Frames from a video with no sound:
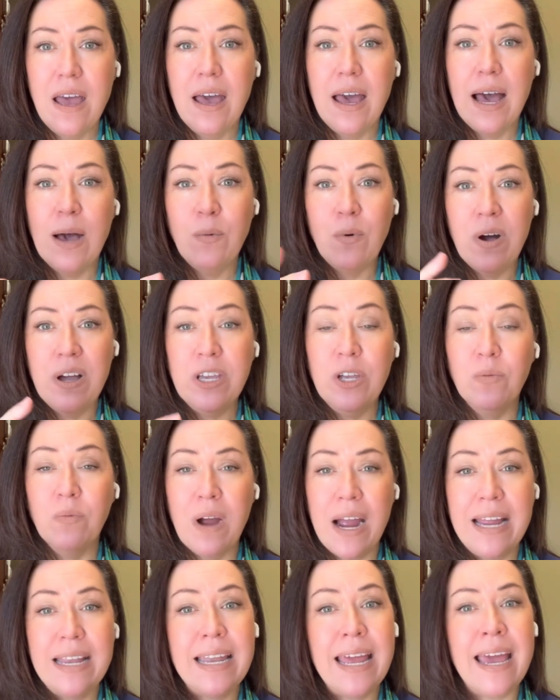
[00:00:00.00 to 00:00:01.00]
I want you
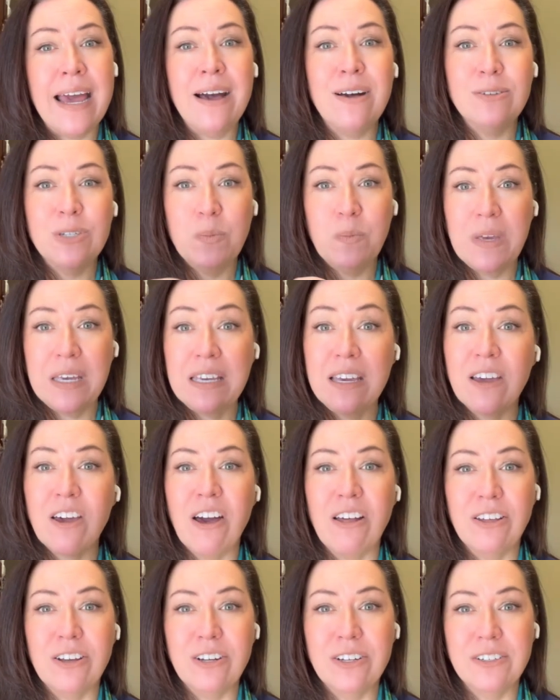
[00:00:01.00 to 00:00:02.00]
right now to pick a
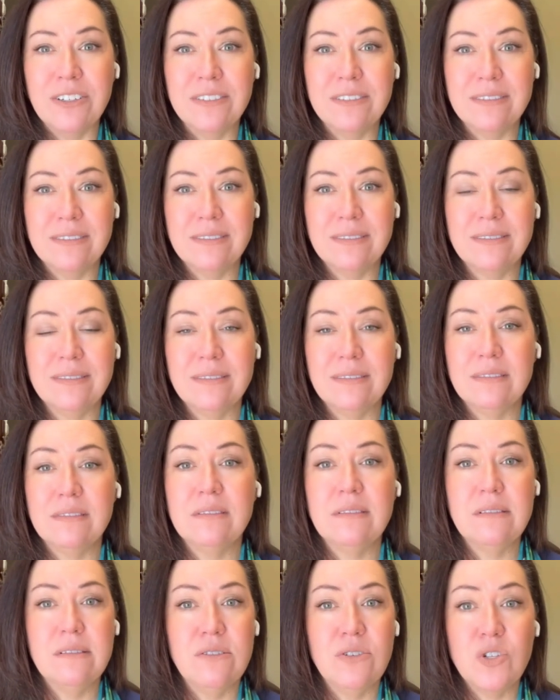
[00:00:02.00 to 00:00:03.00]
color.
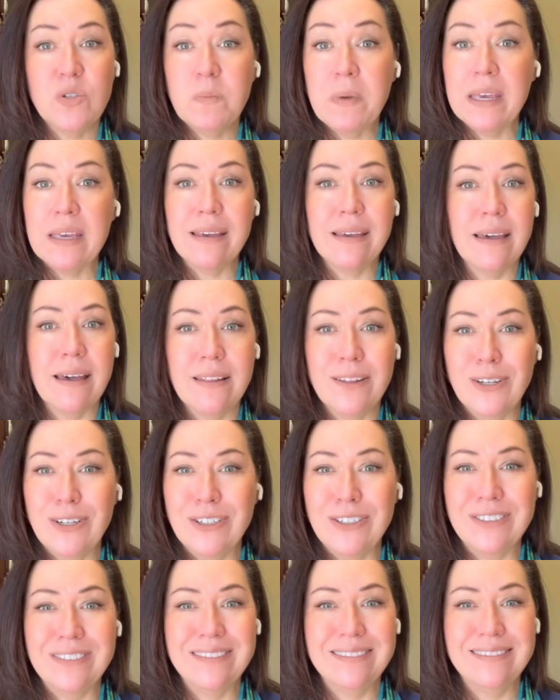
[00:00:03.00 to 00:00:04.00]
Just pick a color.
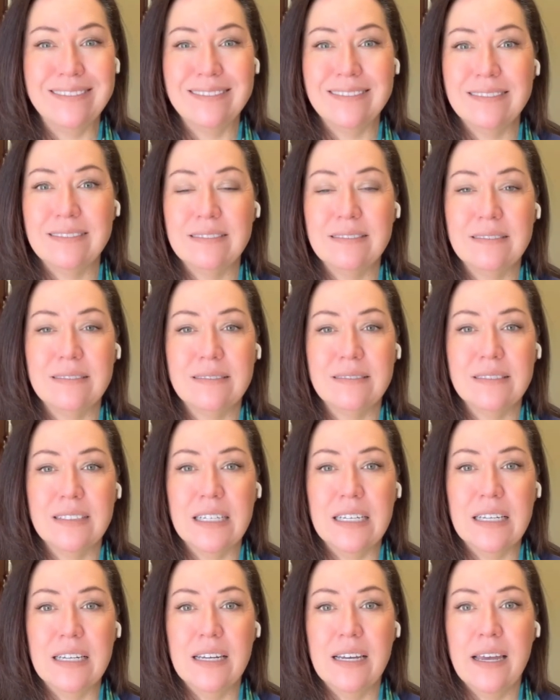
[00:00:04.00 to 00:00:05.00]

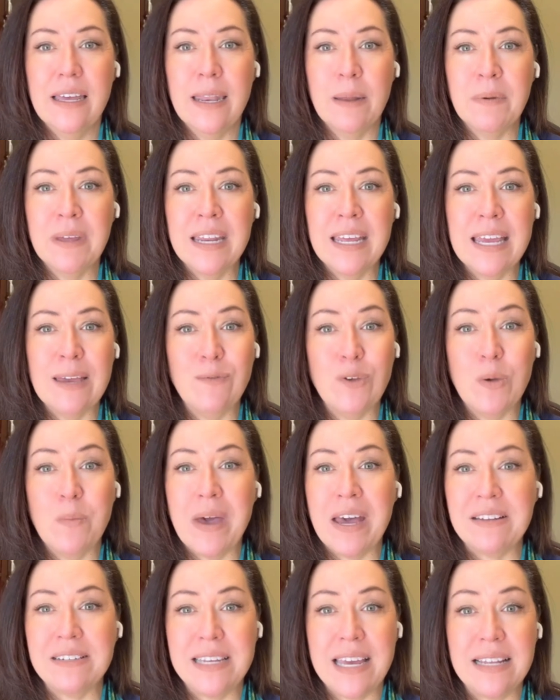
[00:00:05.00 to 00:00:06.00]
I'm gonna give you
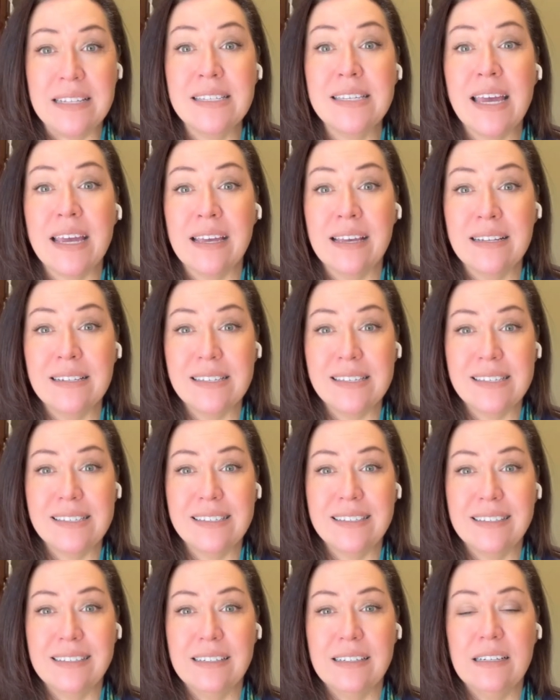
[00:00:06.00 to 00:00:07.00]
about 10 seconds
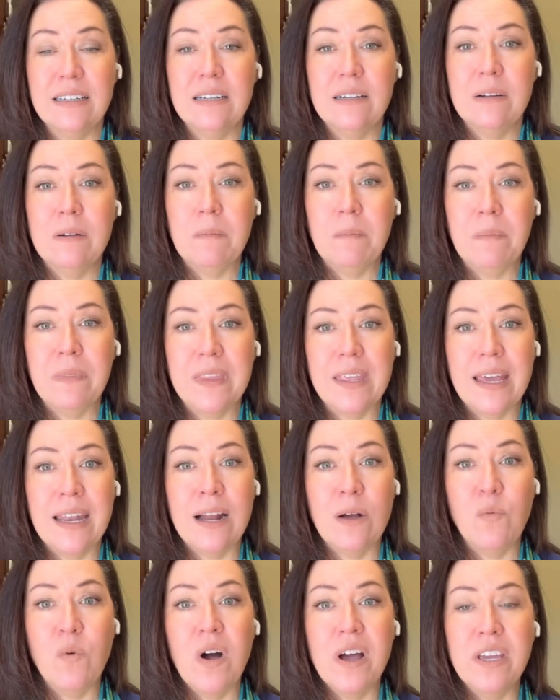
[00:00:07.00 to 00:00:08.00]
and
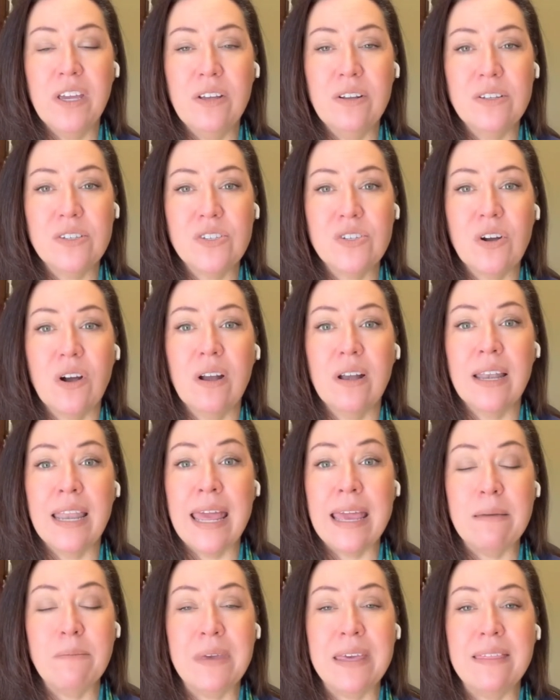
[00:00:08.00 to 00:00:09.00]
I want you to start
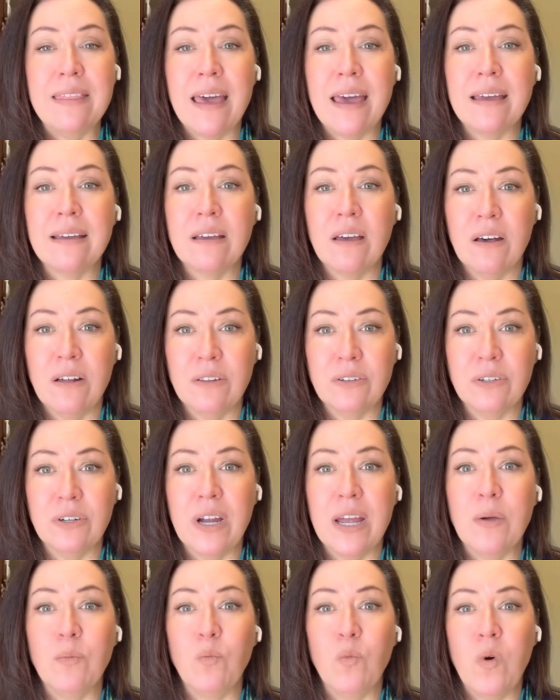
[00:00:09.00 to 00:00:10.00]
naming that color
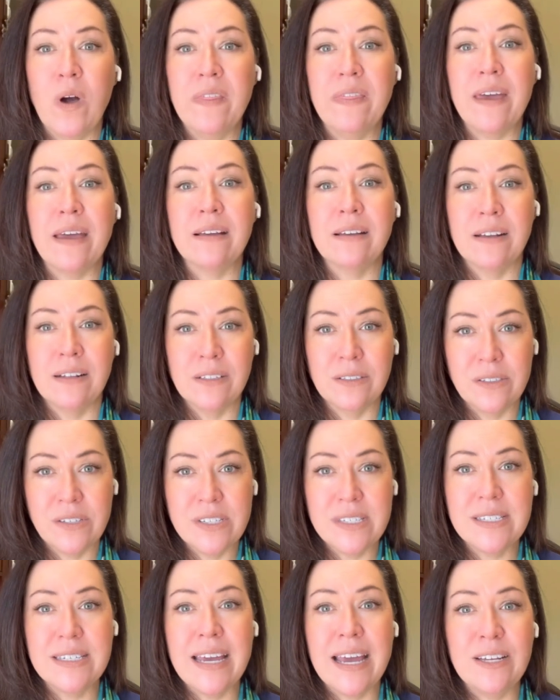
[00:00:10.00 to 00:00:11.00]
and what that color
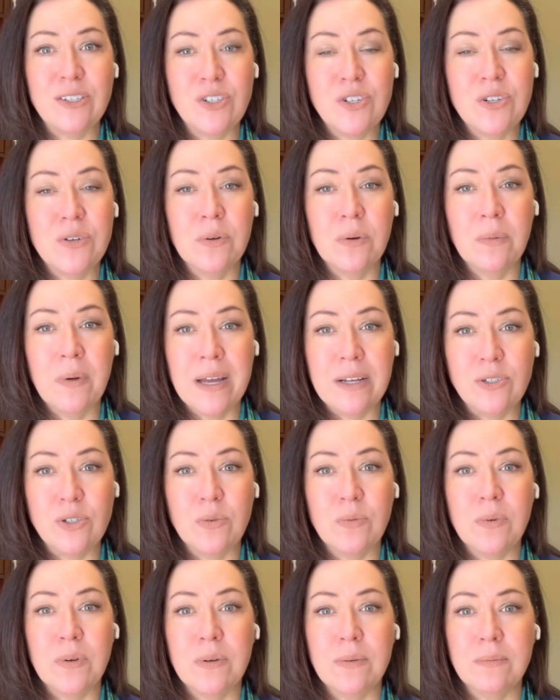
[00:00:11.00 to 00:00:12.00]
is attached to around
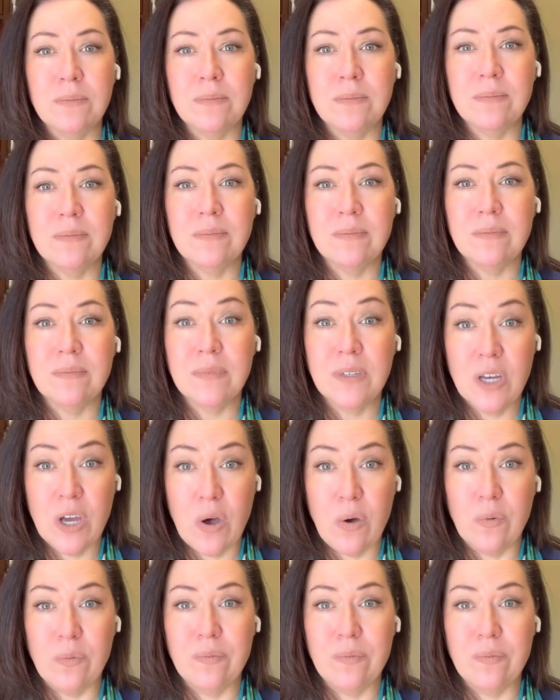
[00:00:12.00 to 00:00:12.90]
your room. Go.